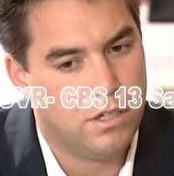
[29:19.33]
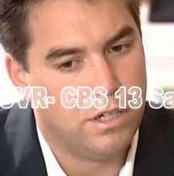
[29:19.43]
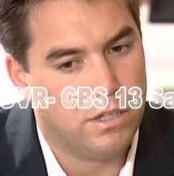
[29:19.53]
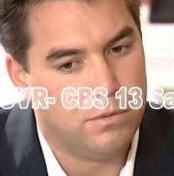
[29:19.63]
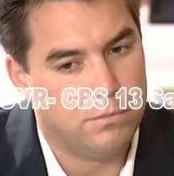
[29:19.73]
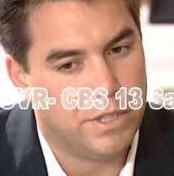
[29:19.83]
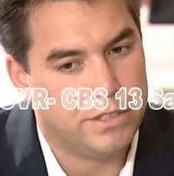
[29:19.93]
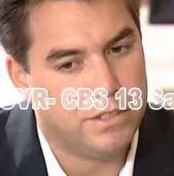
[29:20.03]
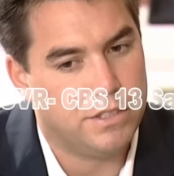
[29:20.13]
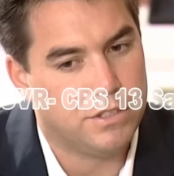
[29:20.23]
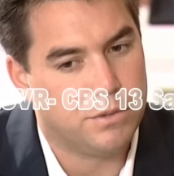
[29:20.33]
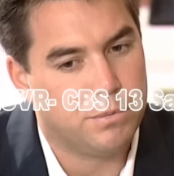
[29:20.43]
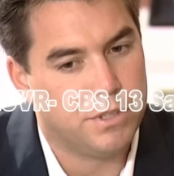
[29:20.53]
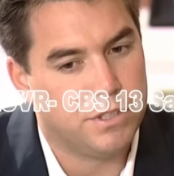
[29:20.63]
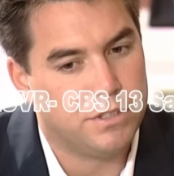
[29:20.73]
Laci's
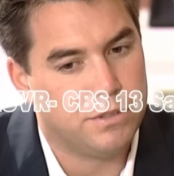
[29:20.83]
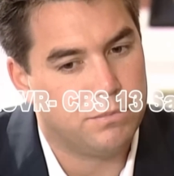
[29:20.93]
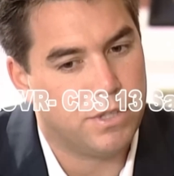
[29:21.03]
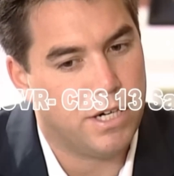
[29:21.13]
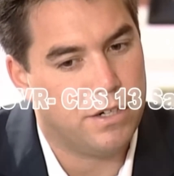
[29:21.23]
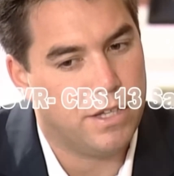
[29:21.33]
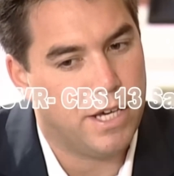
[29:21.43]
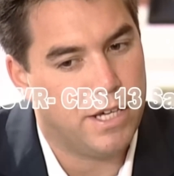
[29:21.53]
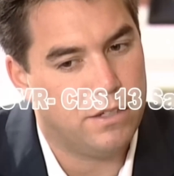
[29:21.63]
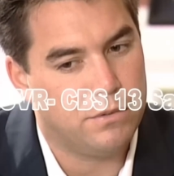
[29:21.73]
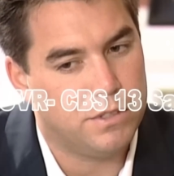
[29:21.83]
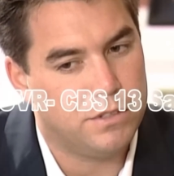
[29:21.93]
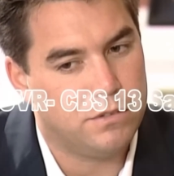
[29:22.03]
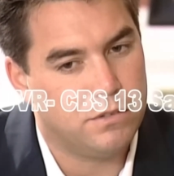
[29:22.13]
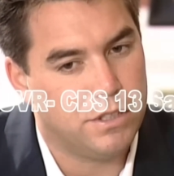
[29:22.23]
disappearance, and prior to that, it
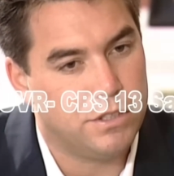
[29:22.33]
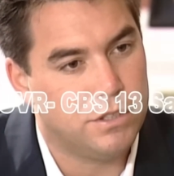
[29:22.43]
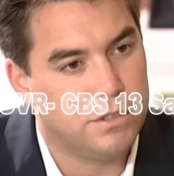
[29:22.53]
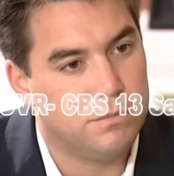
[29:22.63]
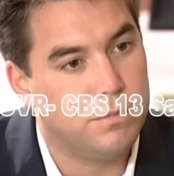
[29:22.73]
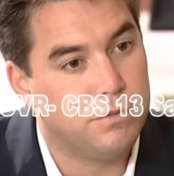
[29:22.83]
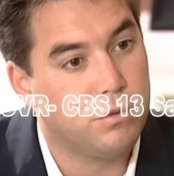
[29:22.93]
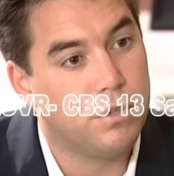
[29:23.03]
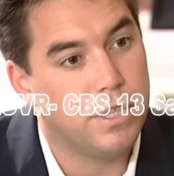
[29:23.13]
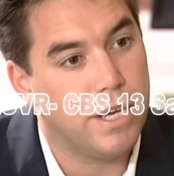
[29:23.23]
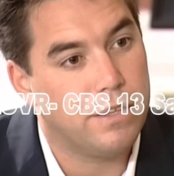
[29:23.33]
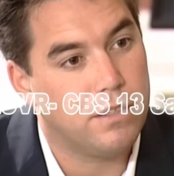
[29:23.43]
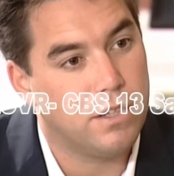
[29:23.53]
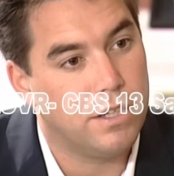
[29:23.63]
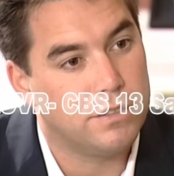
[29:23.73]
was a year before that
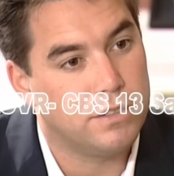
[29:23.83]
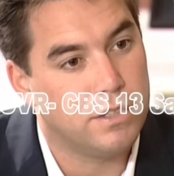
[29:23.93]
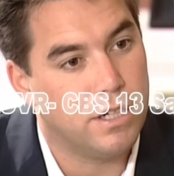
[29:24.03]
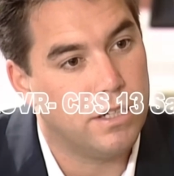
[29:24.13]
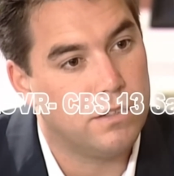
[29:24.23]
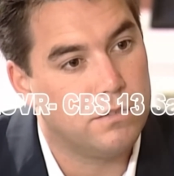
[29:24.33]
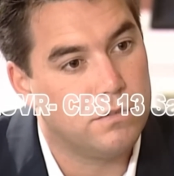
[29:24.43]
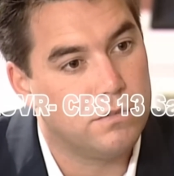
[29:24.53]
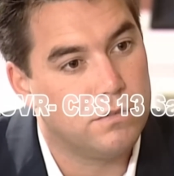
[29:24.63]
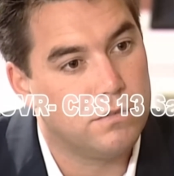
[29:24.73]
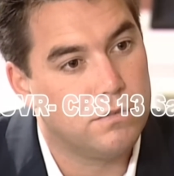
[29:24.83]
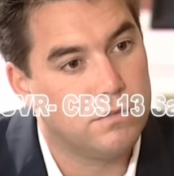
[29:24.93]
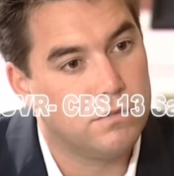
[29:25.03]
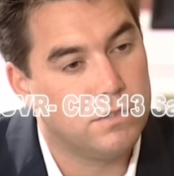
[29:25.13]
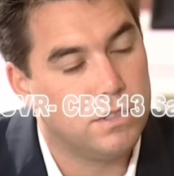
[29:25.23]
Laci and I
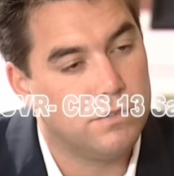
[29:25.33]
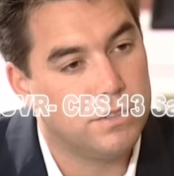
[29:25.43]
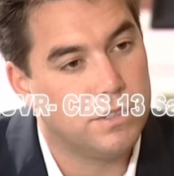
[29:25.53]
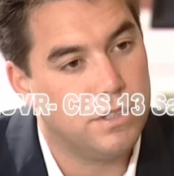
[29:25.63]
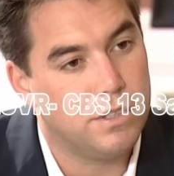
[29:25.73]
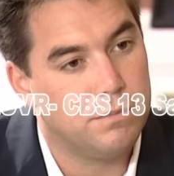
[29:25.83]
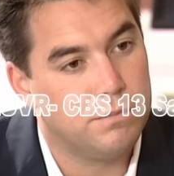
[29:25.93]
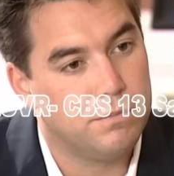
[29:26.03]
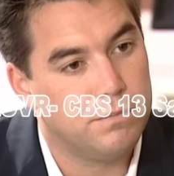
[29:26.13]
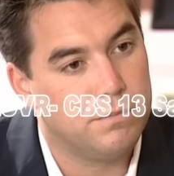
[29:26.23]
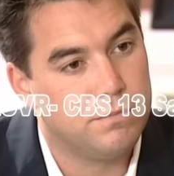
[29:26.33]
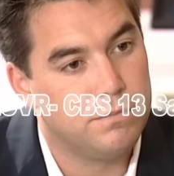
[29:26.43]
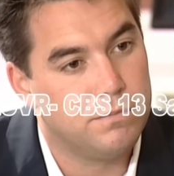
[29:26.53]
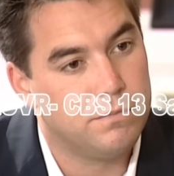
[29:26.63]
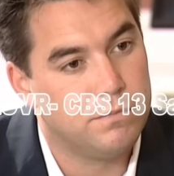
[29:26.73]
never saw him.
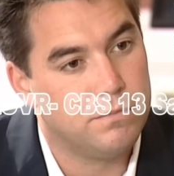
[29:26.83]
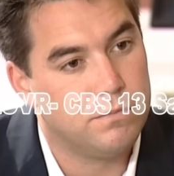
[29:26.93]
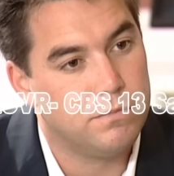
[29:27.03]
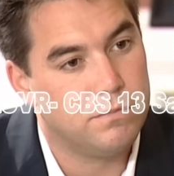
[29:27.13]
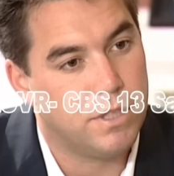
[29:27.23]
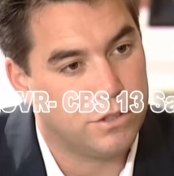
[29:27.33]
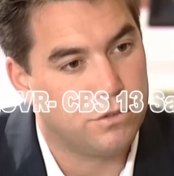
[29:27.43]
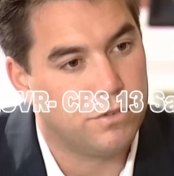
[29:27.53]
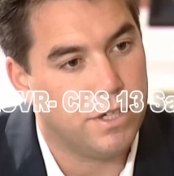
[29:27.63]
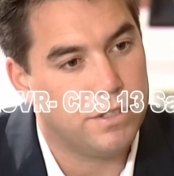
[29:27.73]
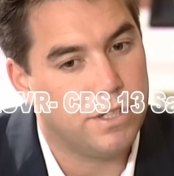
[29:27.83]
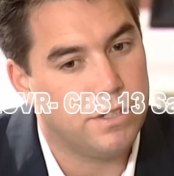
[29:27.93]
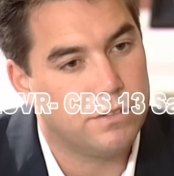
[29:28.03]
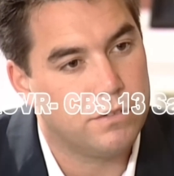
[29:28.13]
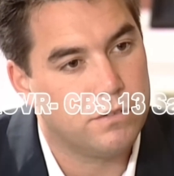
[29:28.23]
That's her father, Dennis.